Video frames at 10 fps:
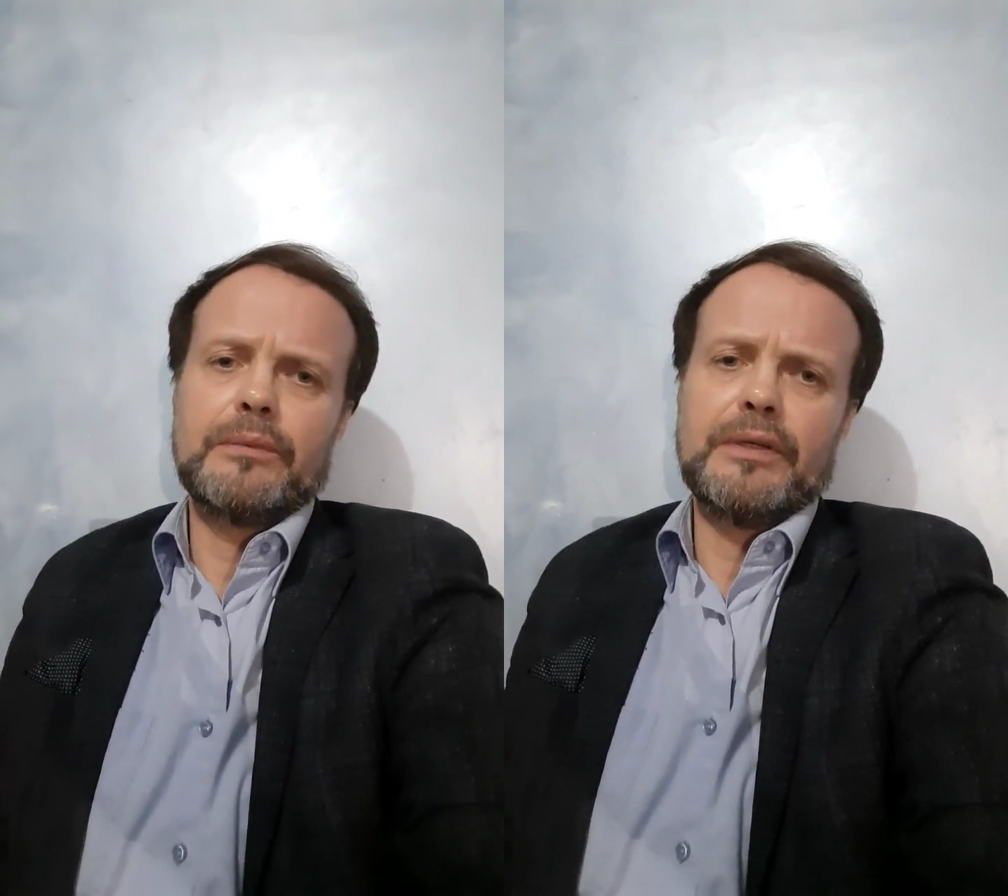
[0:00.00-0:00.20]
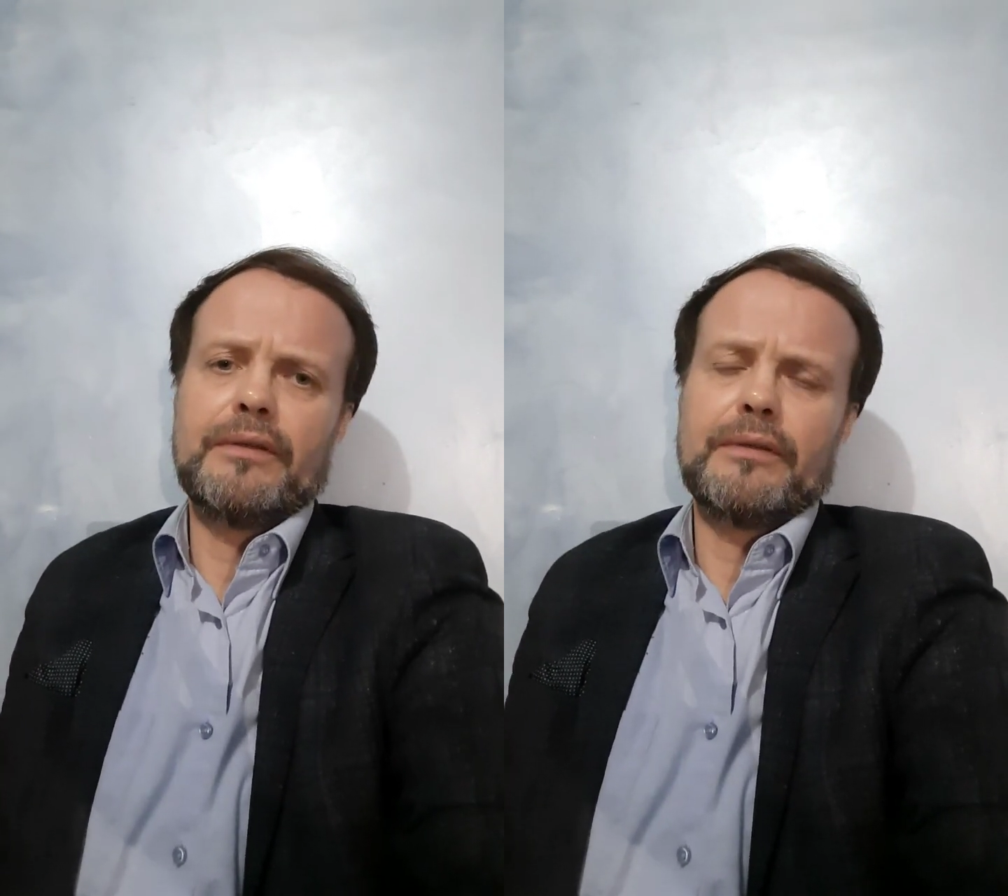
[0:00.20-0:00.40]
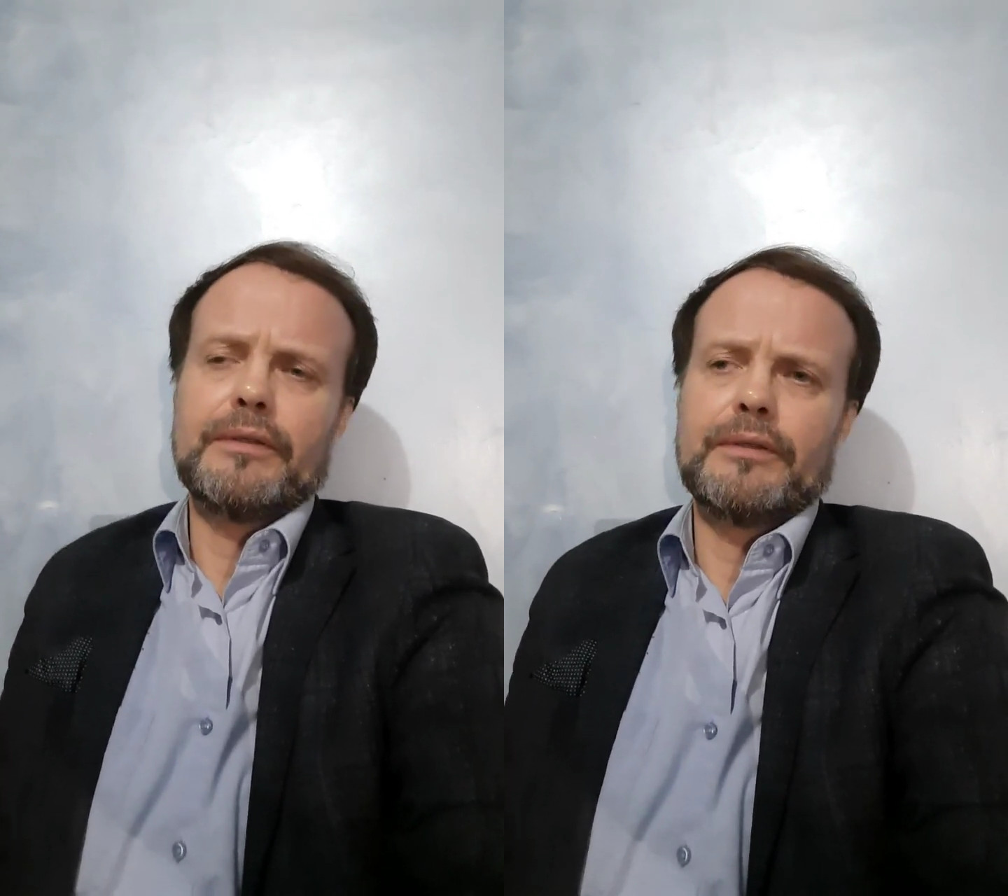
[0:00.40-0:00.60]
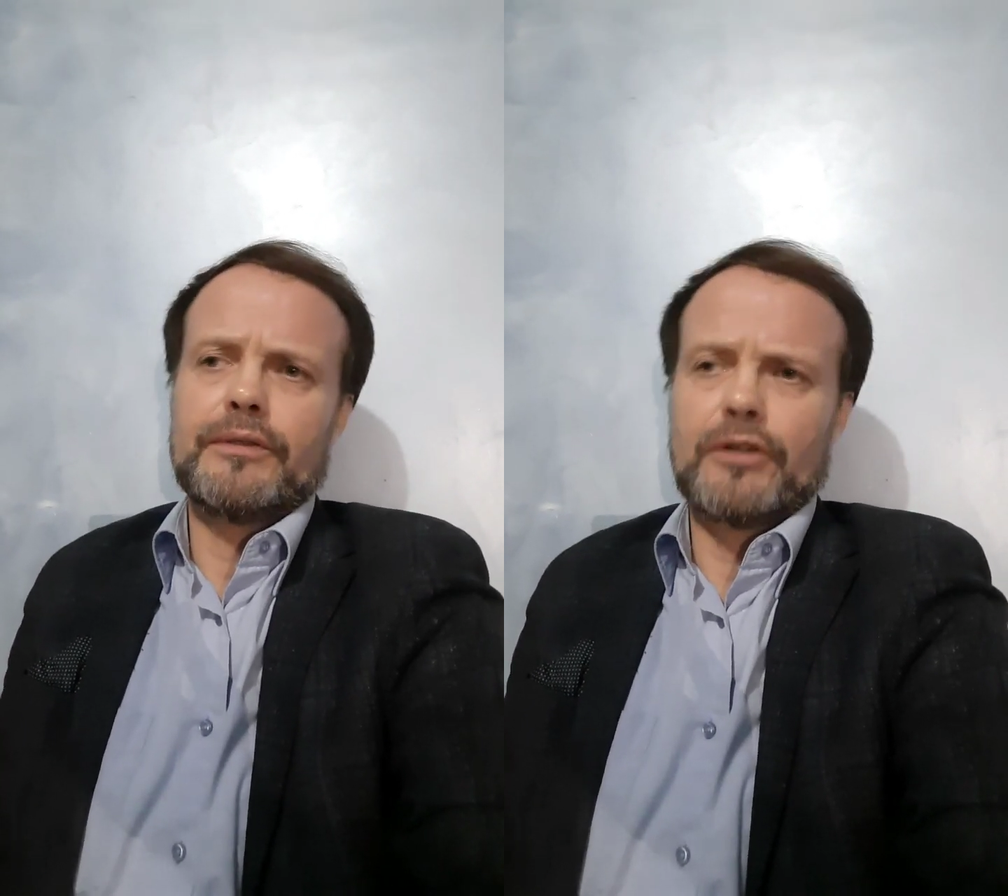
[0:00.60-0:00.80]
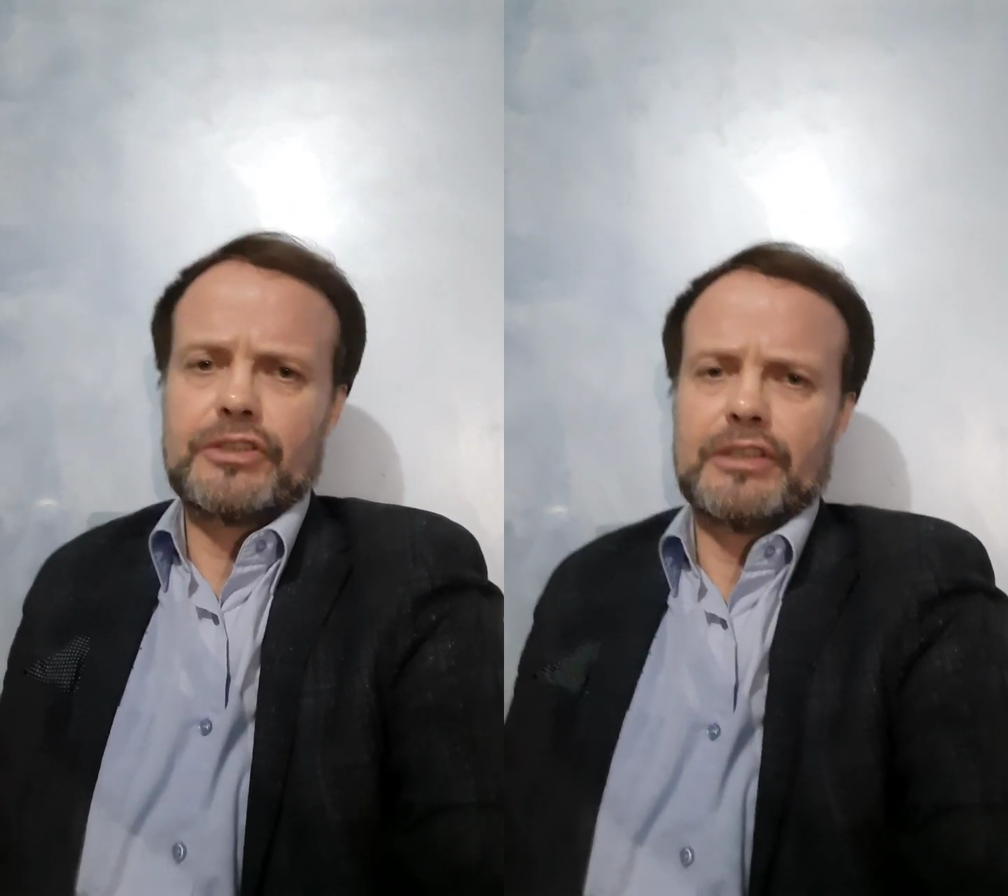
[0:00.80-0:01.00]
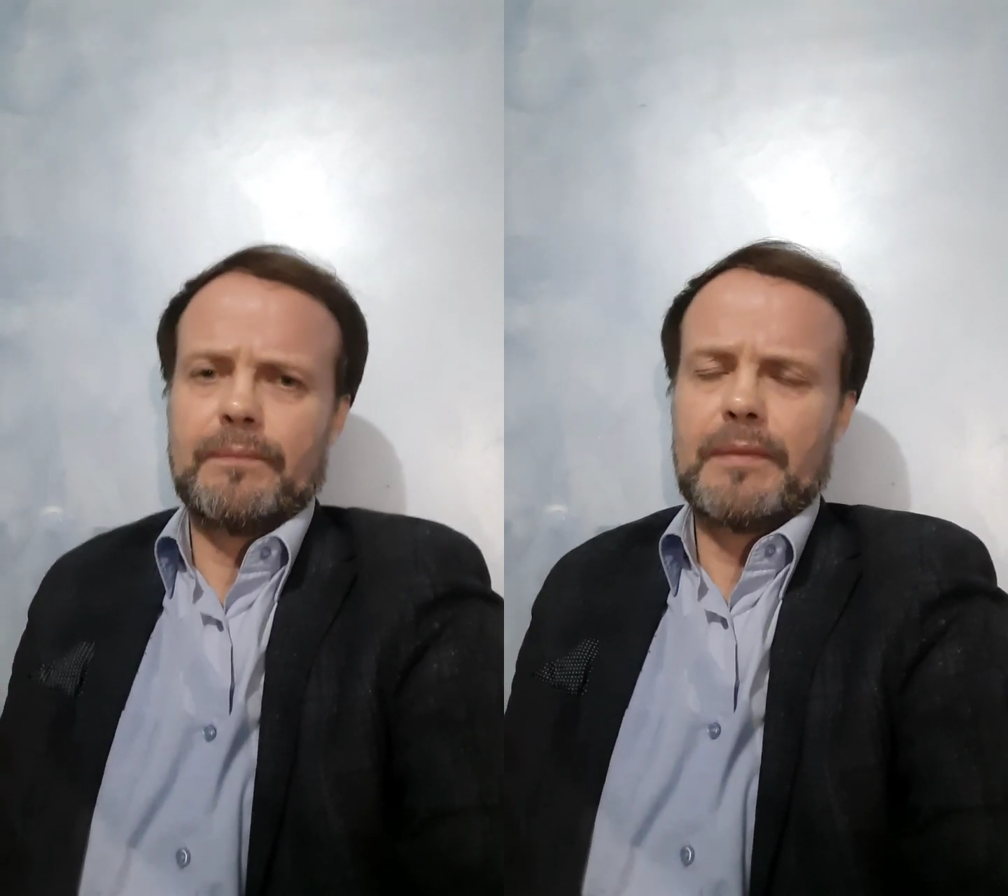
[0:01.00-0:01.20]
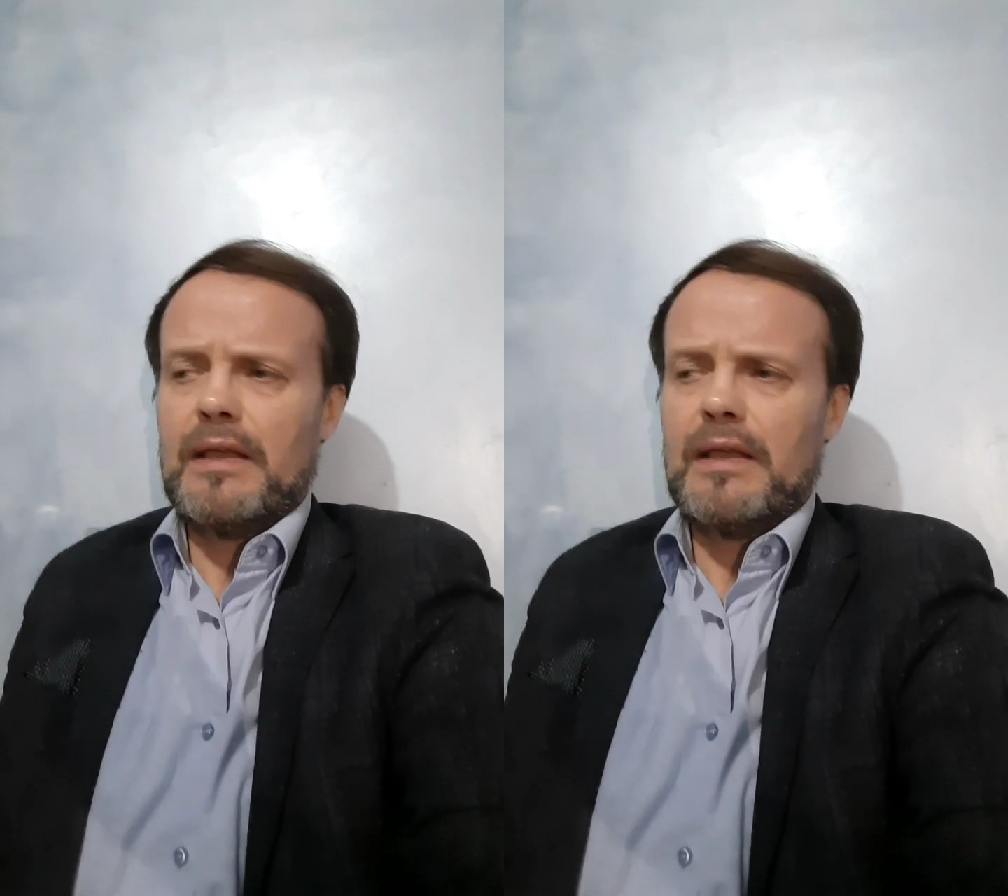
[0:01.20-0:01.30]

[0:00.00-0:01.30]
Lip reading: with Russia.